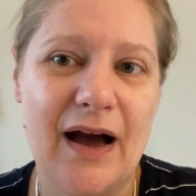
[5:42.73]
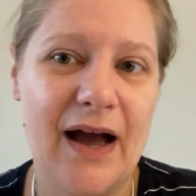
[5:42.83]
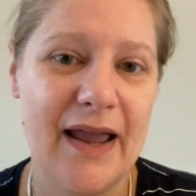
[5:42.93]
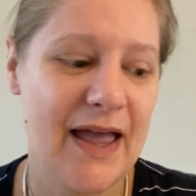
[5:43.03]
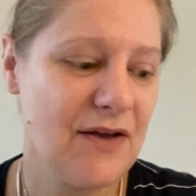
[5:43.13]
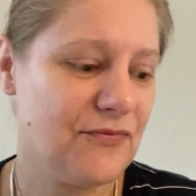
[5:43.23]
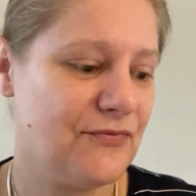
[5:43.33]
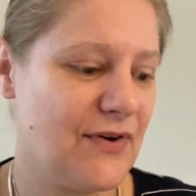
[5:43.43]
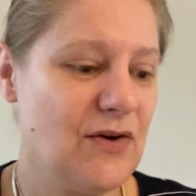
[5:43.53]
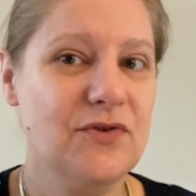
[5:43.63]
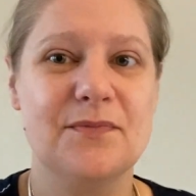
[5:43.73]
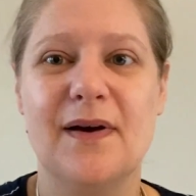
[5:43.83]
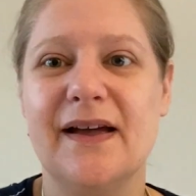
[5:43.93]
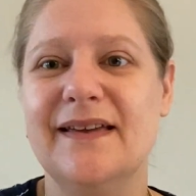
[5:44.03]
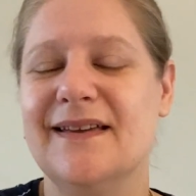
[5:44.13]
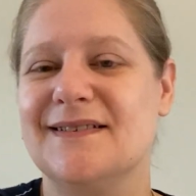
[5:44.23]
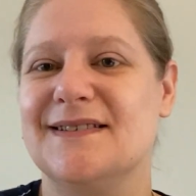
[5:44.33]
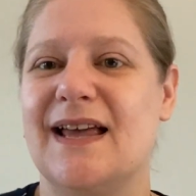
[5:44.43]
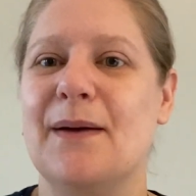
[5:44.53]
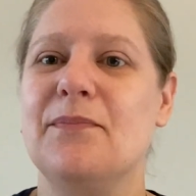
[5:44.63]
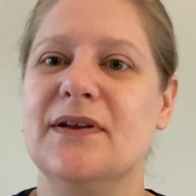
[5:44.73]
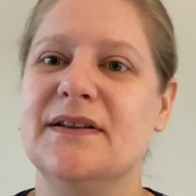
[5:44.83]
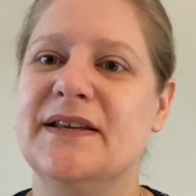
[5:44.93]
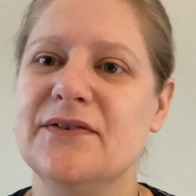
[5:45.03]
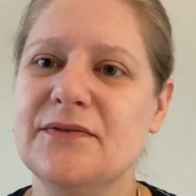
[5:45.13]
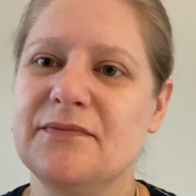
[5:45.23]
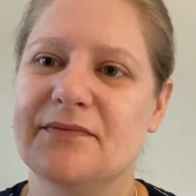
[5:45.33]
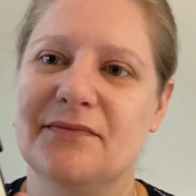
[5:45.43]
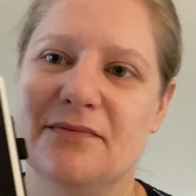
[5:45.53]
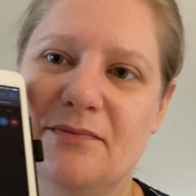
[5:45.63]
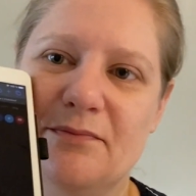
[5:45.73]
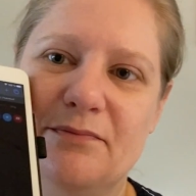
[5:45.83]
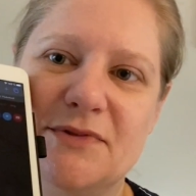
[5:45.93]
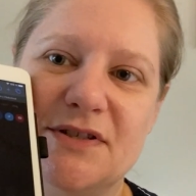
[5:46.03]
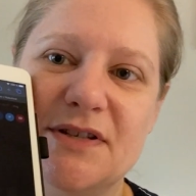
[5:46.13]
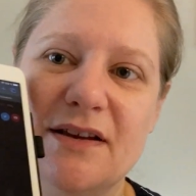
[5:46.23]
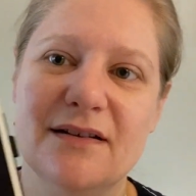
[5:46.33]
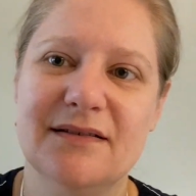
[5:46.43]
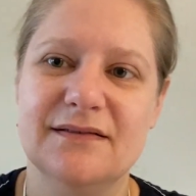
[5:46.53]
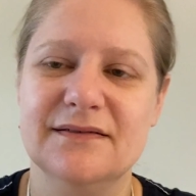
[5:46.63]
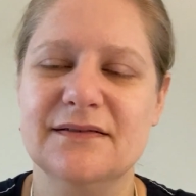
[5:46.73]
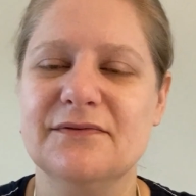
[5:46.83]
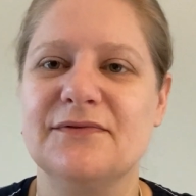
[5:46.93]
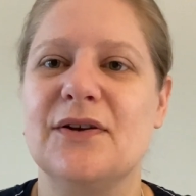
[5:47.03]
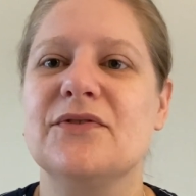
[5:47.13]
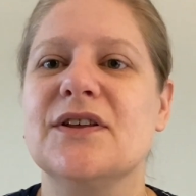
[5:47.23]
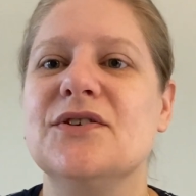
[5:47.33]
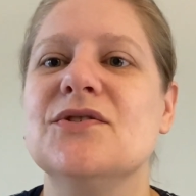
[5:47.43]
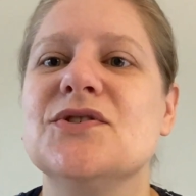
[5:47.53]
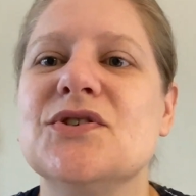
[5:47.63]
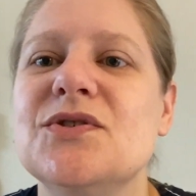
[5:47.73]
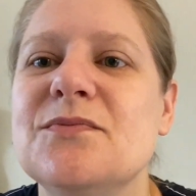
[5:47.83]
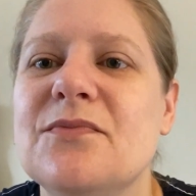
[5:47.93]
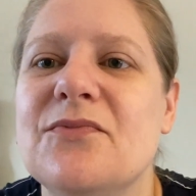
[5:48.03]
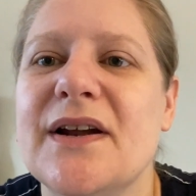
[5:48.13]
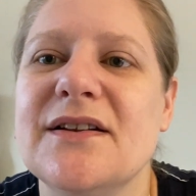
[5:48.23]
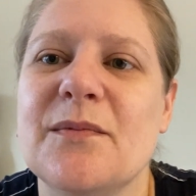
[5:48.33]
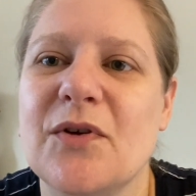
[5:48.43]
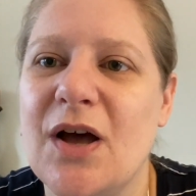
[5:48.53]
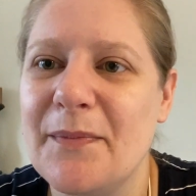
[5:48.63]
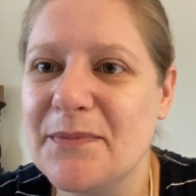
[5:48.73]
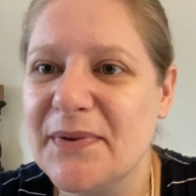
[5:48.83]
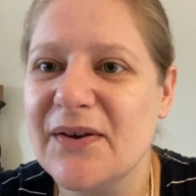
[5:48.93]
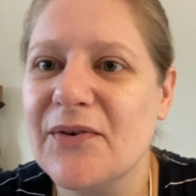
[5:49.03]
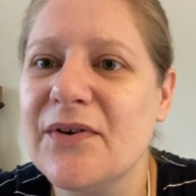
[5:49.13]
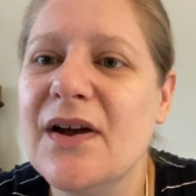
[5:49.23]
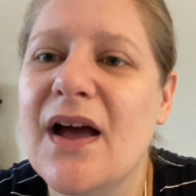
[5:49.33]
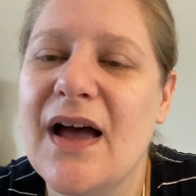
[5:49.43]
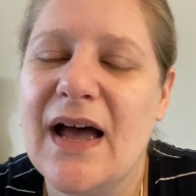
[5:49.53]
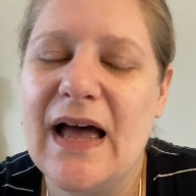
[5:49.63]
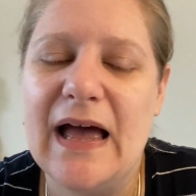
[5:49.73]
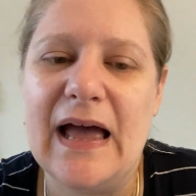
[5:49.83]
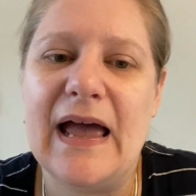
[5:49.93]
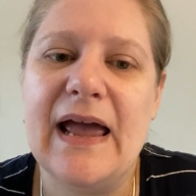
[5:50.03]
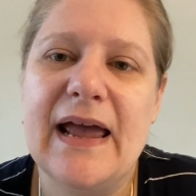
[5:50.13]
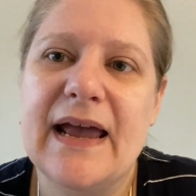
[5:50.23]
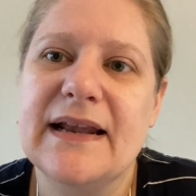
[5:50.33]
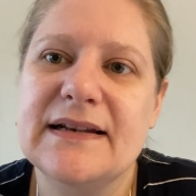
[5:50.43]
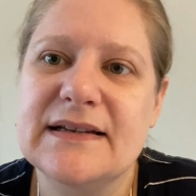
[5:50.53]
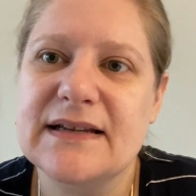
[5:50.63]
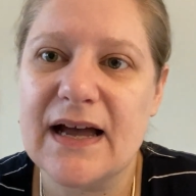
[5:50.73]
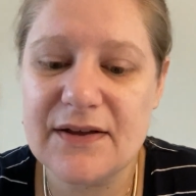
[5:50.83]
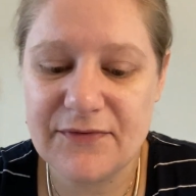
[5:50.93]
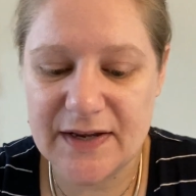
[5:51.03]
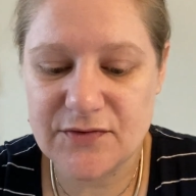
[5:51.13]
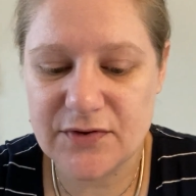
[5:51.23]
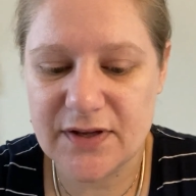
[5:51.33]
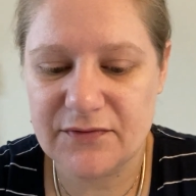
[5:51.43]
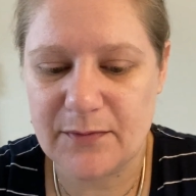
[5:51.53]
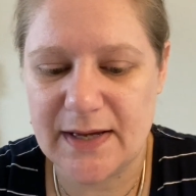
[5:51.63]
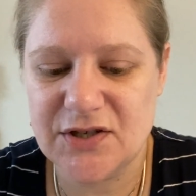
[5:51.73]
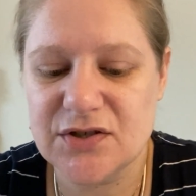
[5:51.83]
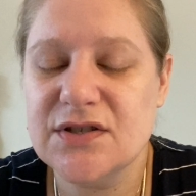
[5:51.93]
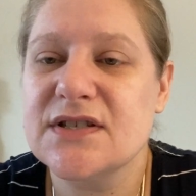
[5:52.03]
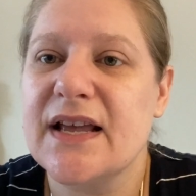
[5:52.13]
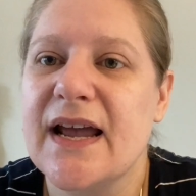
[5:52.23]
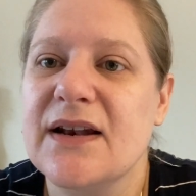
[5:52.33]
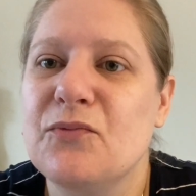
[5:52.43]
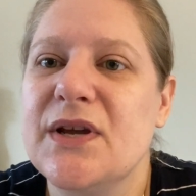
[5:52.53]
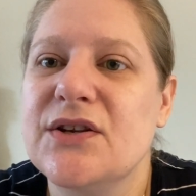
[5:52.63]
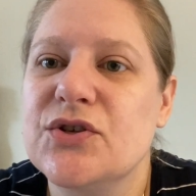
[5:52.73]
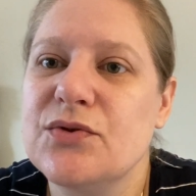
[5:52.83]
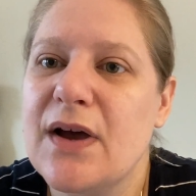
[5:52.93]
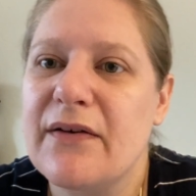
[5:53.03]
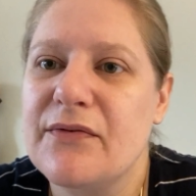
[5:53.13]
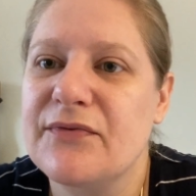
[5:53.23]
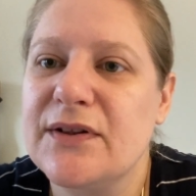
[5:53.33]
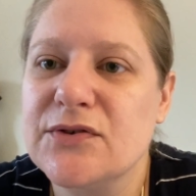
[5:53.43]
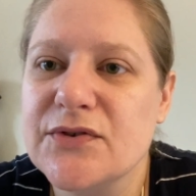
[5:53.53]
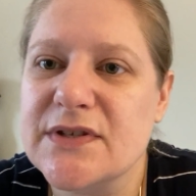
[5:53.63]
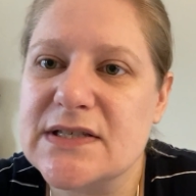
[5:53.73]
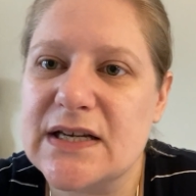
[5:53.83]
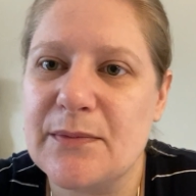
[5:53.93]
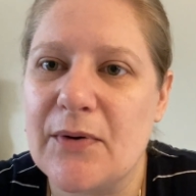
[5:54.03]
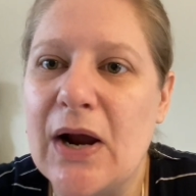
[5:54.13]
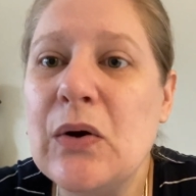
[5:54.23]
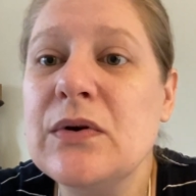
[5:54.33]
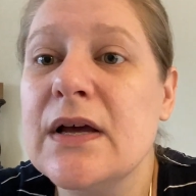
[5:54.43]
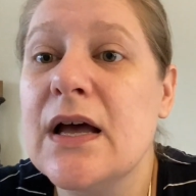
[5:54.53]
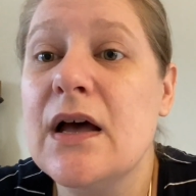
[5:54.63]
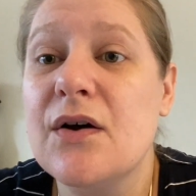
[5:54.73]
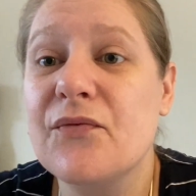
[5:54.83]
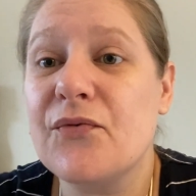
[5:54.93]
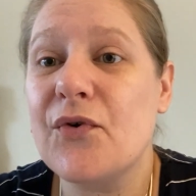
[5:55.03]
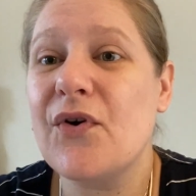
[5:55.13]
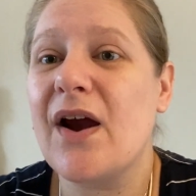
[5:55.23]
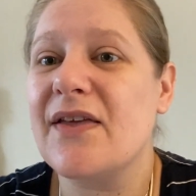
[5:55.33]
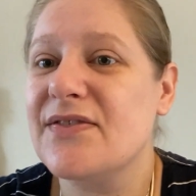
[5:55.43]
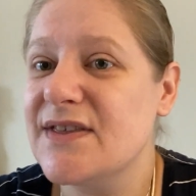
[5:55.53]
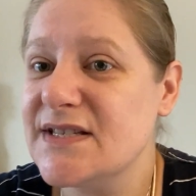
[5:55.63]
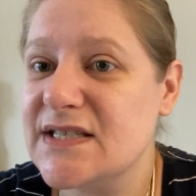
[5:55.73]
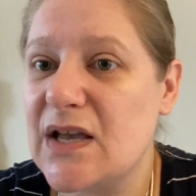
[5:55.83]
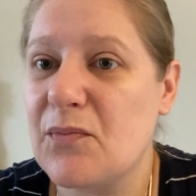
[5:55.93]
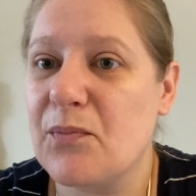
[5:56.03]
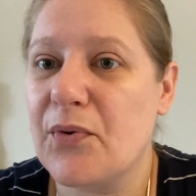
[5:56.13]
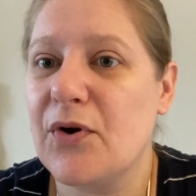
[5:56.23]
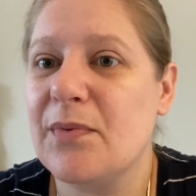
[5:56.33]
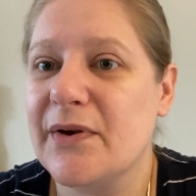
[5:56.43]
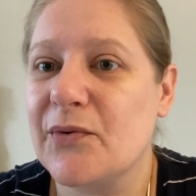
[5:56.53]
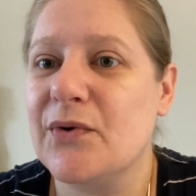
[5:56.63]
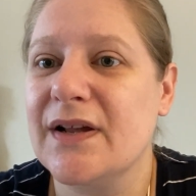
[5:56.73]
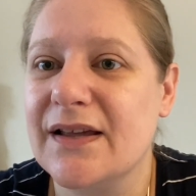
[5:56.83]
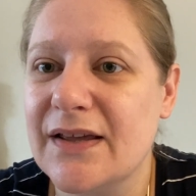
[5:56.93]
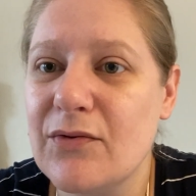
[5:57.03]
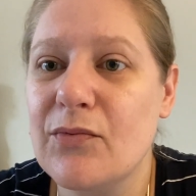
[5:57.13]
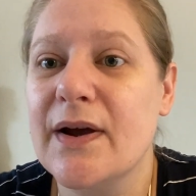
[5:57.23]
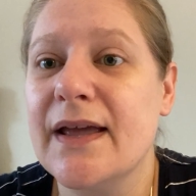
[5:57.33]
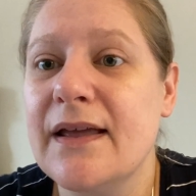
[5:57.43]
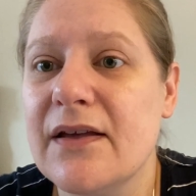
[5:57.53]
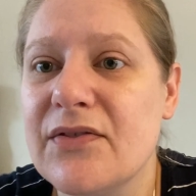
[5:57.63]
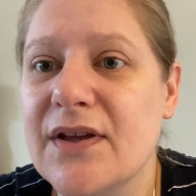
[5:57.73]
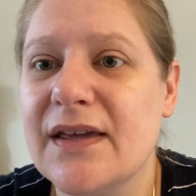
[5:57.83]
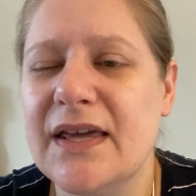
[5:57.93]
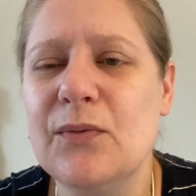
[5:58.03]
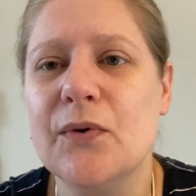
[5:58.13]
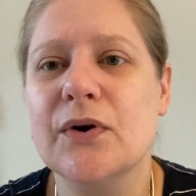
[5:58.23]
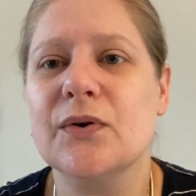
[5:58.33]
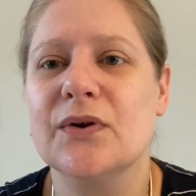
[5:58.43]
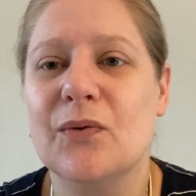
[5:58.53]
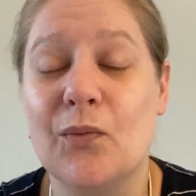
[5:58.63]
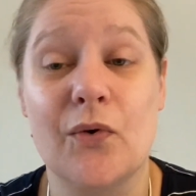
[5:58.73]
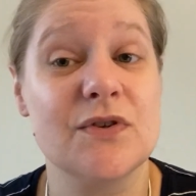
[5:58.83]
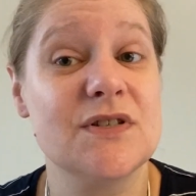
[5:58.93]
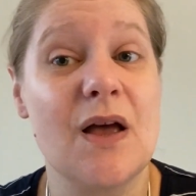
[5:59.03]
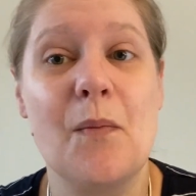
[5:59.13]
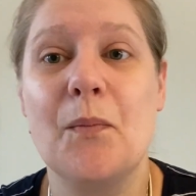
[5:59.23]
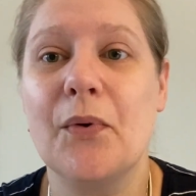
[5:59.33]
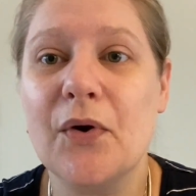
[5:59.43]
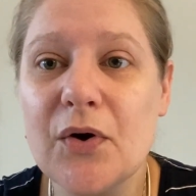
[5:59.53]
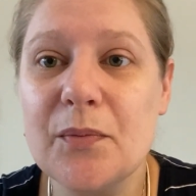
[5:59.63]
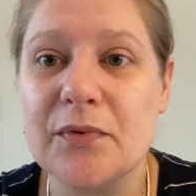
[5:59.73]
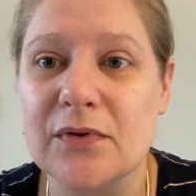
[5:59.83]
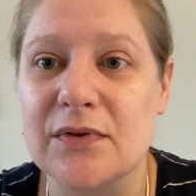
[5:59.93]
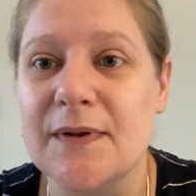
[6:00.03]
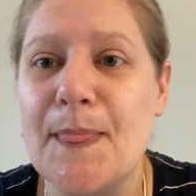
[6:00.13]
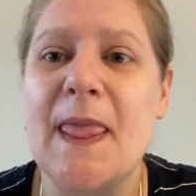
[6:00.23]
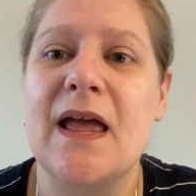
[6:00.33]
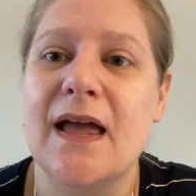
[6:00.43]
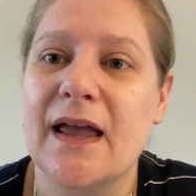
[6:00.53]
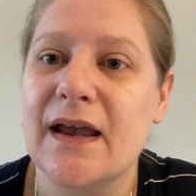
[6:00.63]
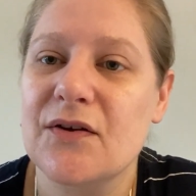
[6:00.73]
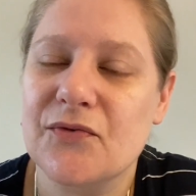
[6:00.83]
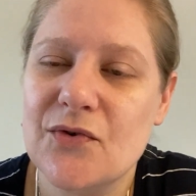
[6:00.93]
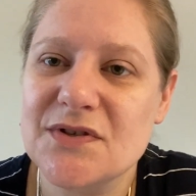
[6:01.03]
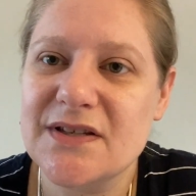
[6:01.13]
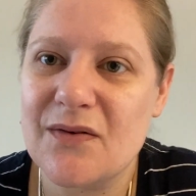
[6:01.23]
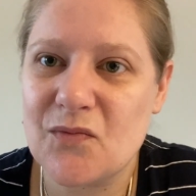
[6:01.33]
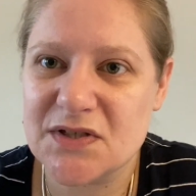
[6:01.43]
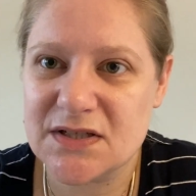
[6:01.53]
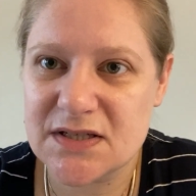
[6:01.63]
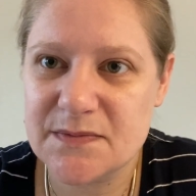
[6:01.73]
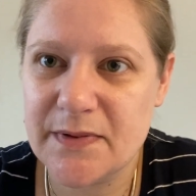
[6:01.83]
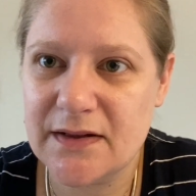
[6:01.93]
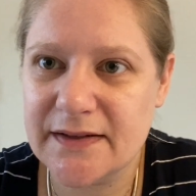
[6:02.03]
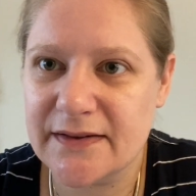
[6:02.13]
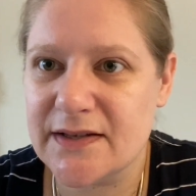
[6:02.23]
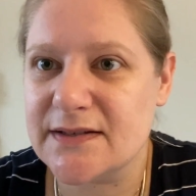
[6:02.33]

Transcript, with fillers: I have found my tablet here. Ta-da! Found the YouTube random comment picker, and I've entered the informations, and we do have a filter this time around. For this purple acrylic giveaway, the keyword was purple. And of course that was spelled in the